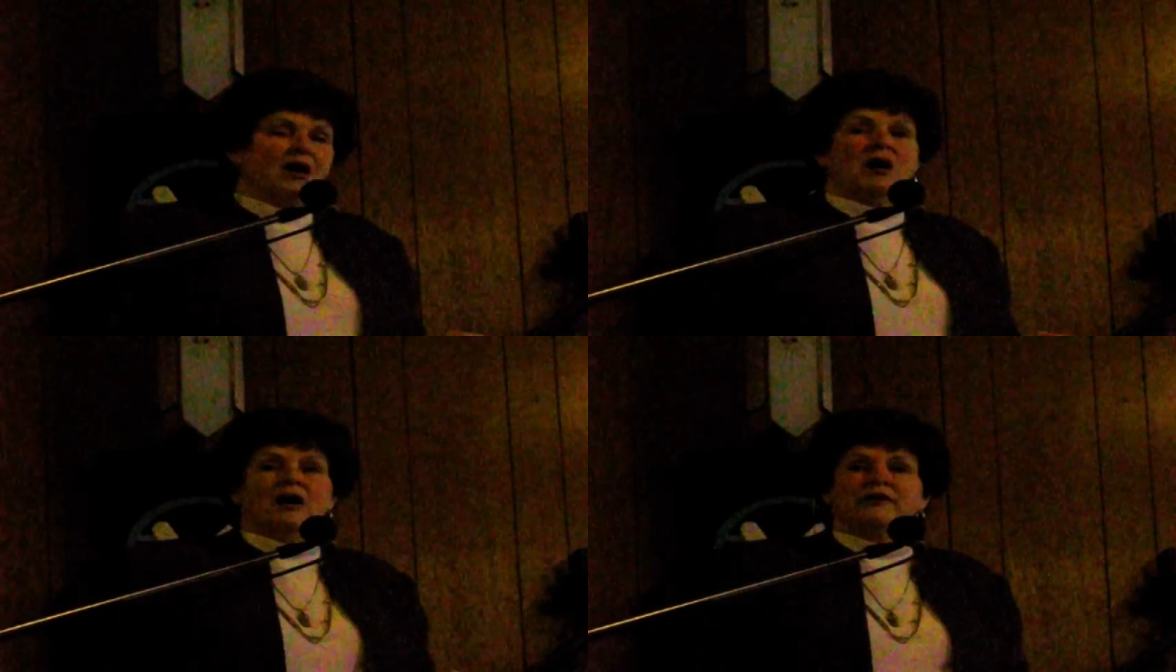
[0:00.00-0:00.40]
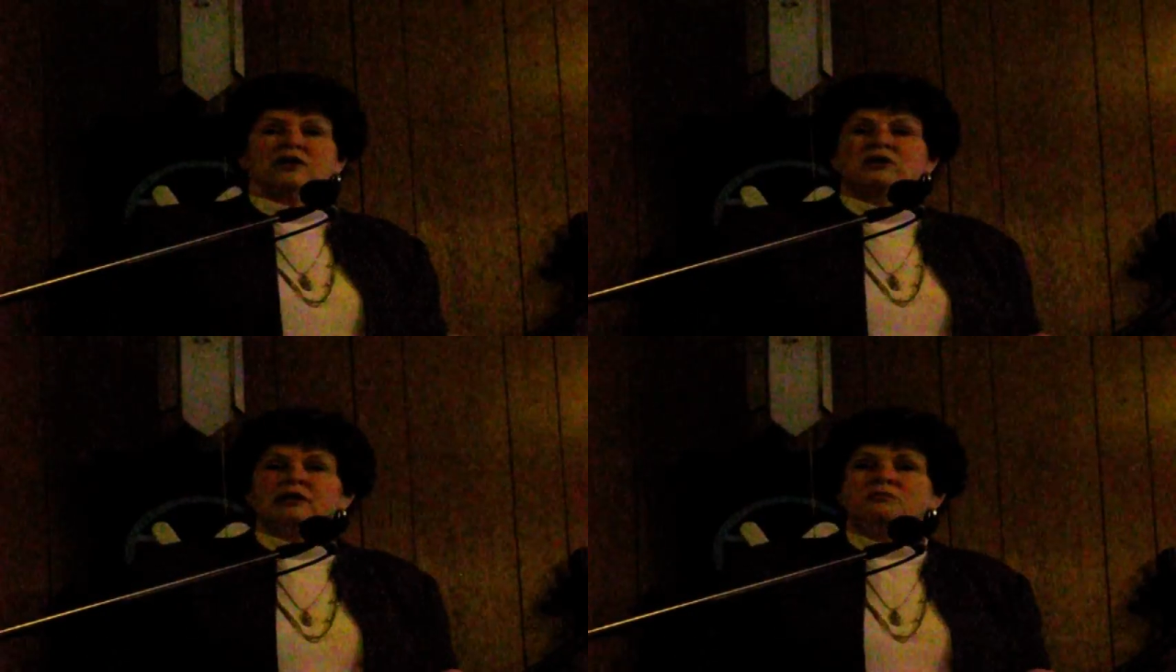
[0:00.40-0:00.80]
on the
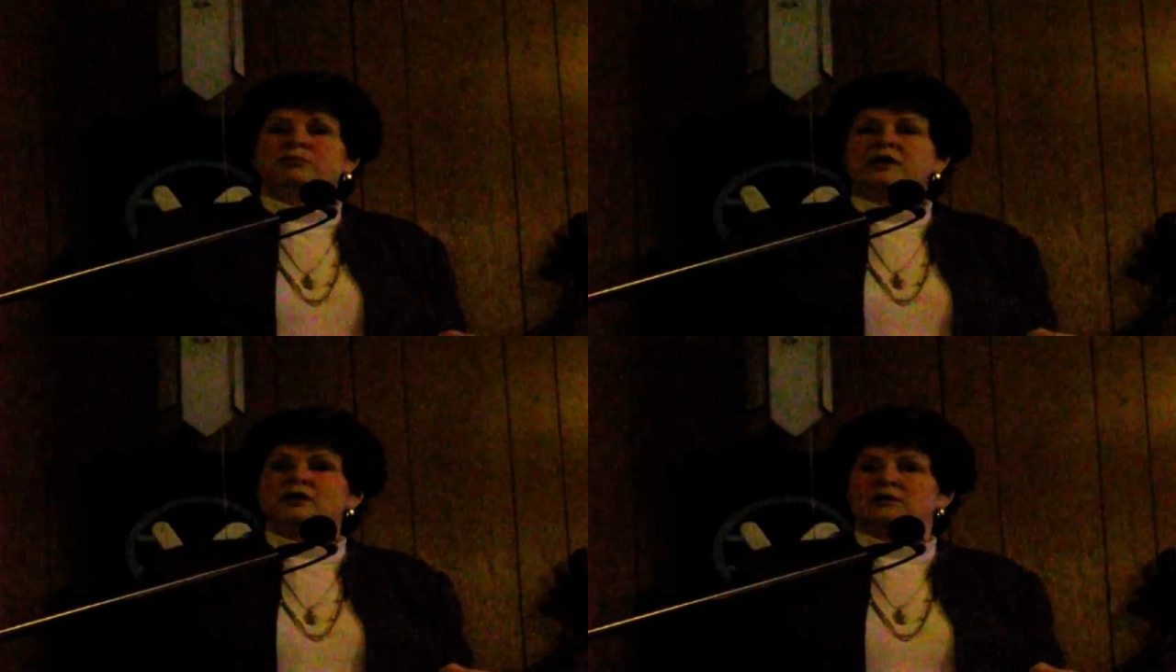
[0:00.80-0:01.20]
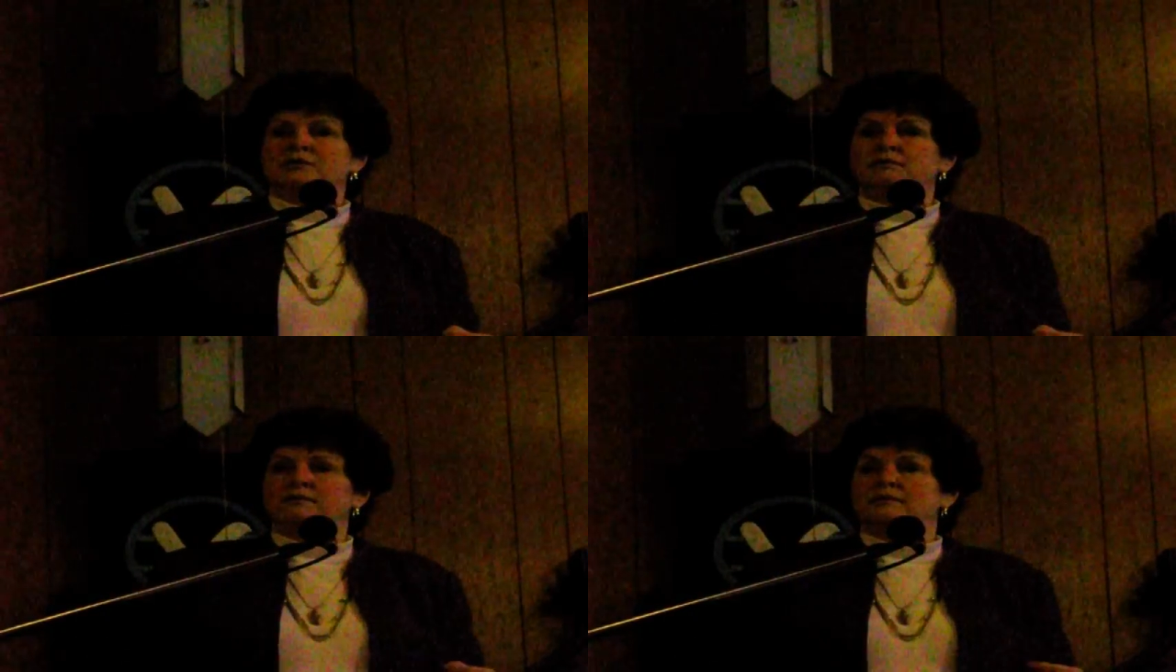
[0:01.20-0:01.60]
good we do,
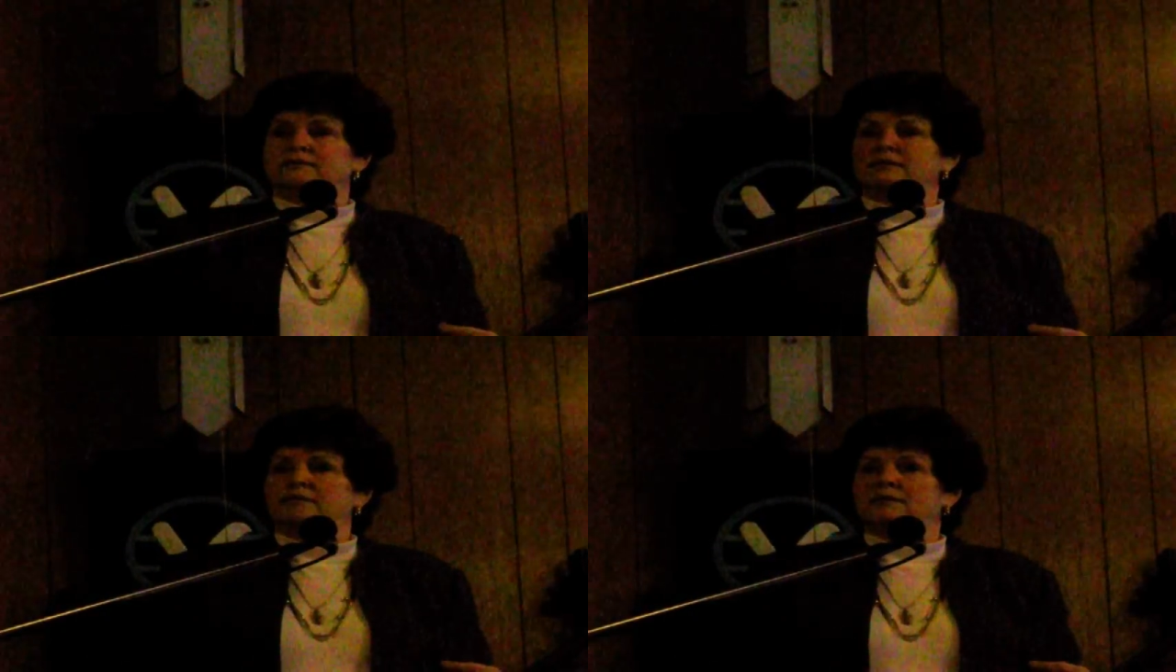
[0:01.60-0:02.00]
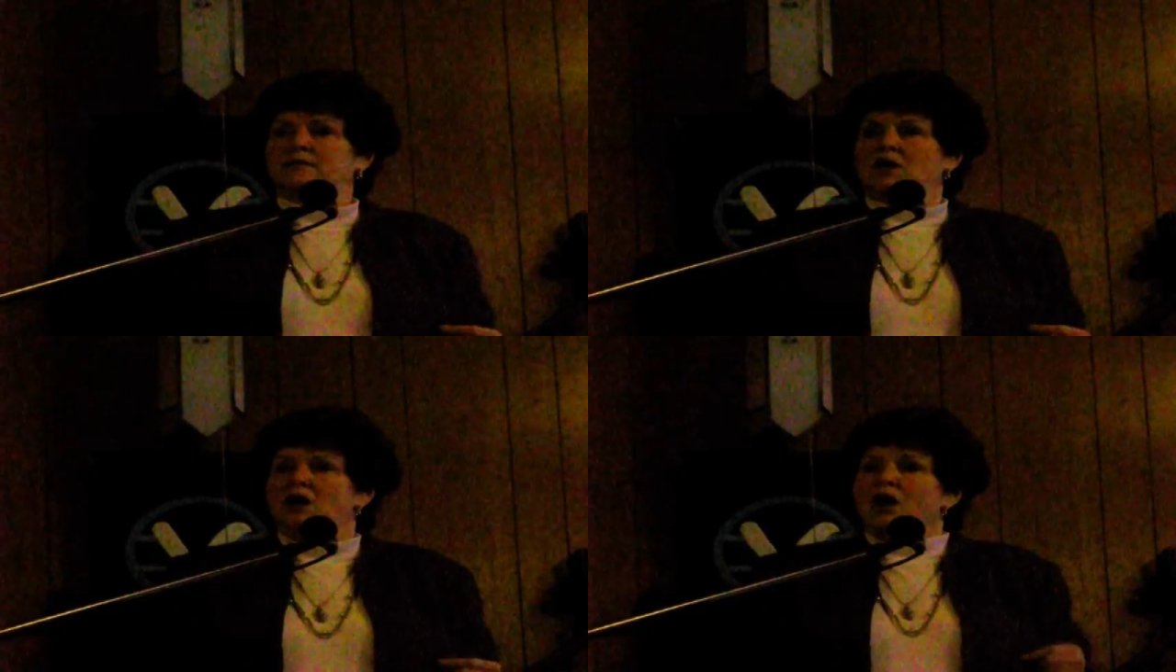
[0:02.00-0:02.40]

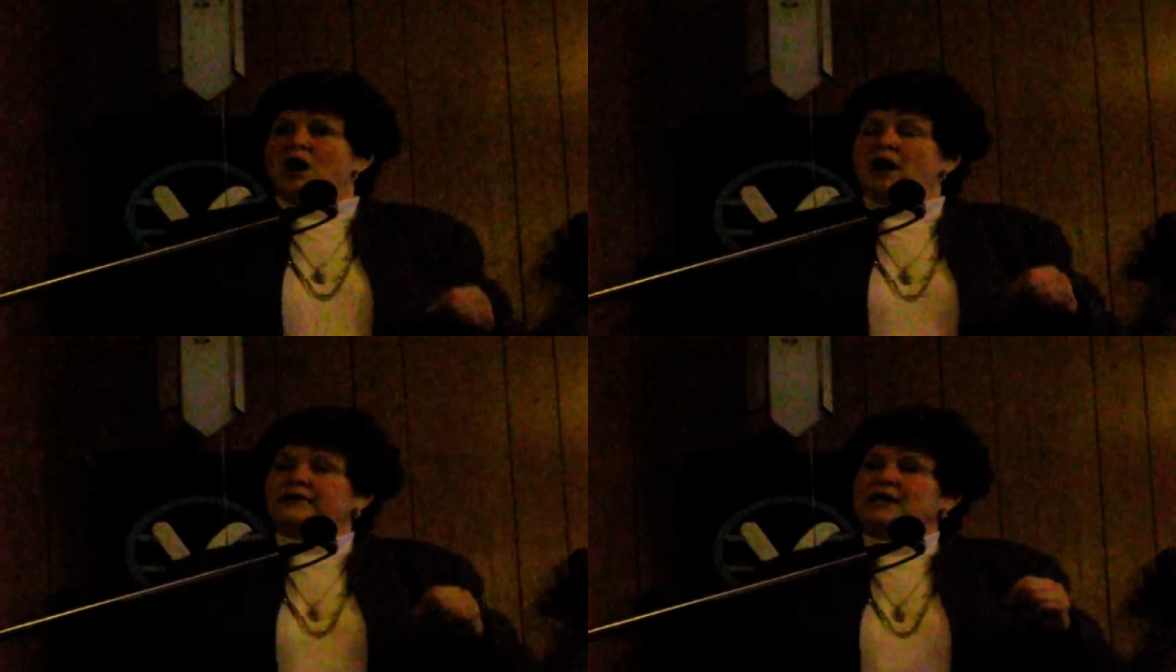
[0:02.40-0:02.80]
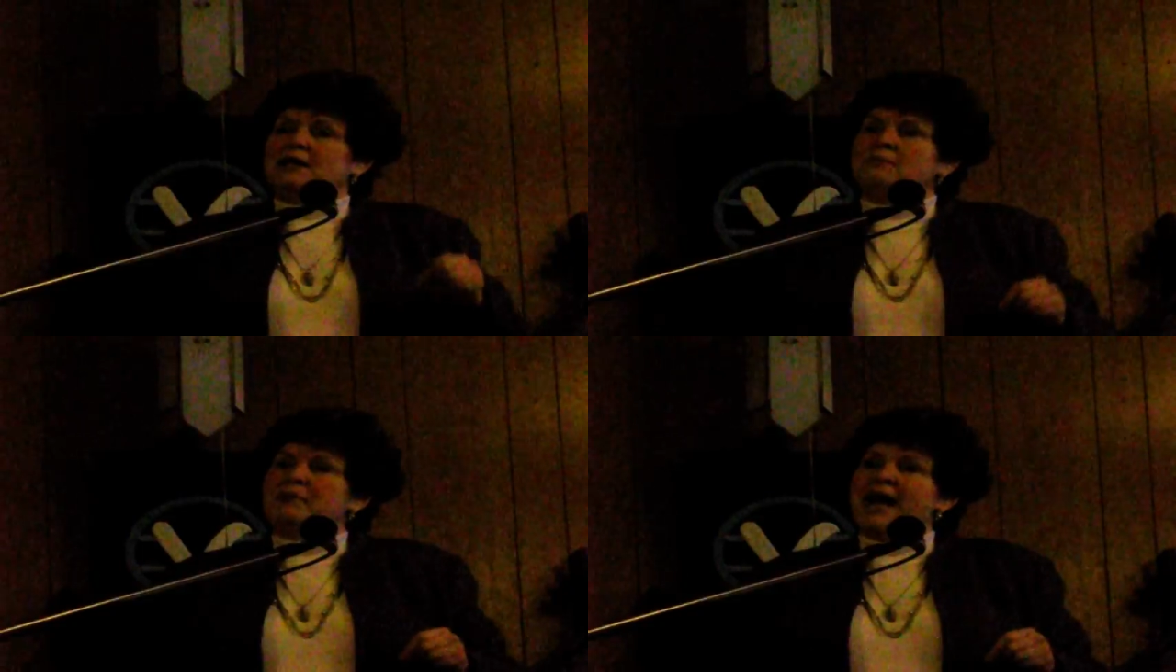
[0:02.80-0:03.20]
on the
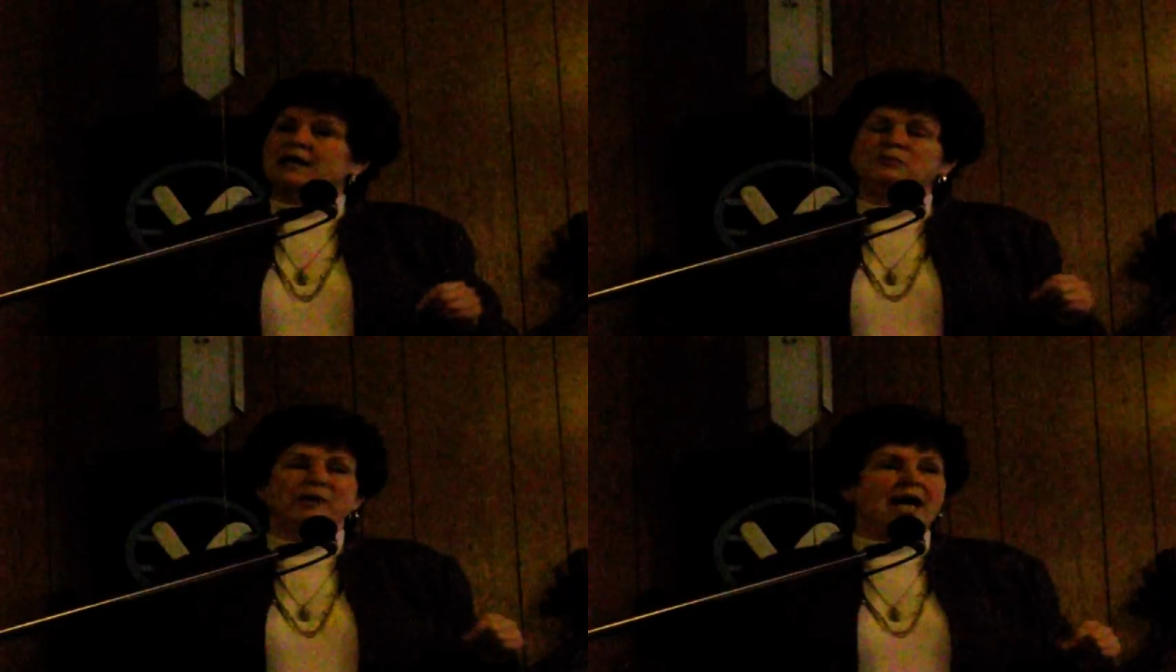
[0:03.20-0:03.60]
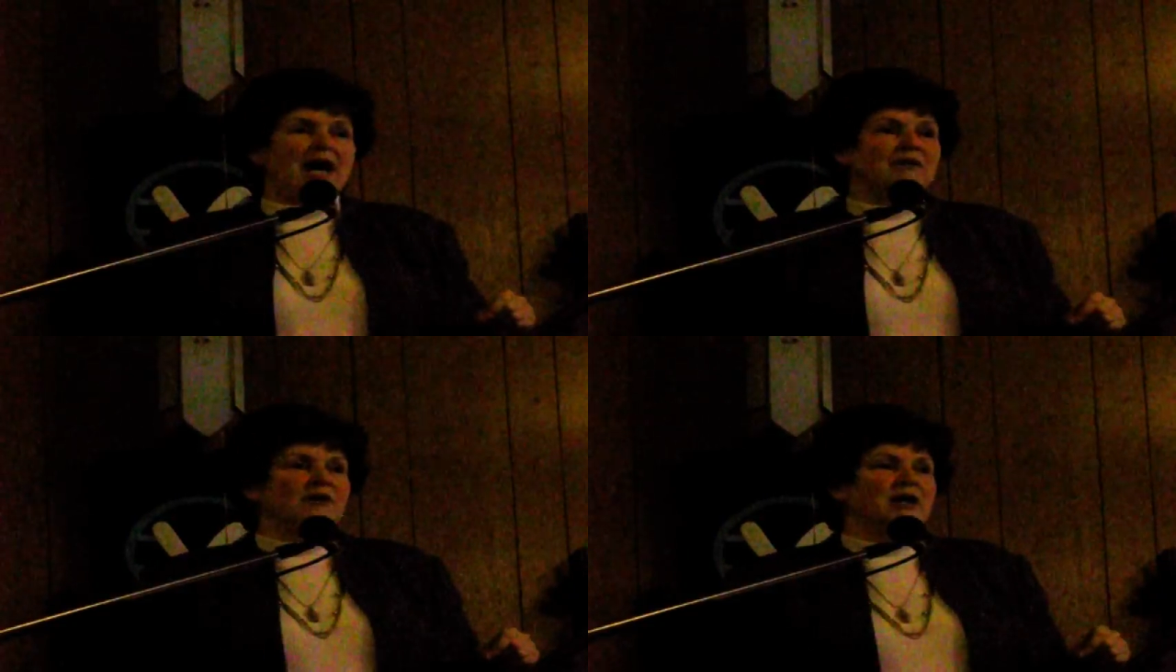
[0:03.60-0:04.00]
impact we
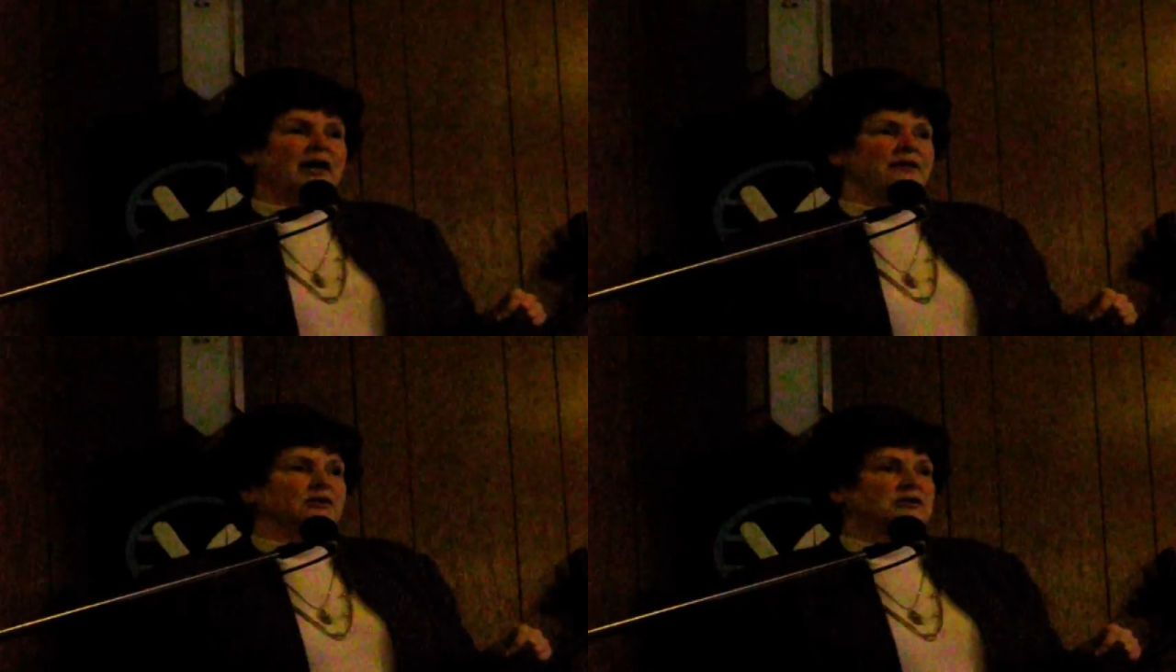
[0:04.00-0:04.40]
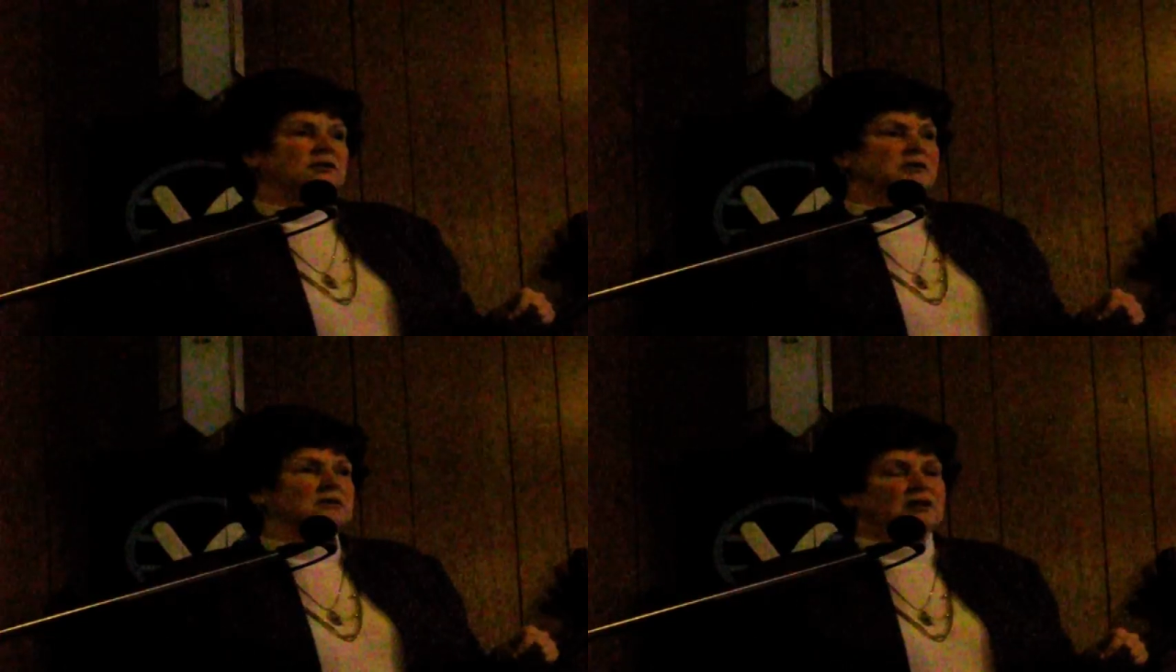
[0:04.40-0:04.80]
have on others,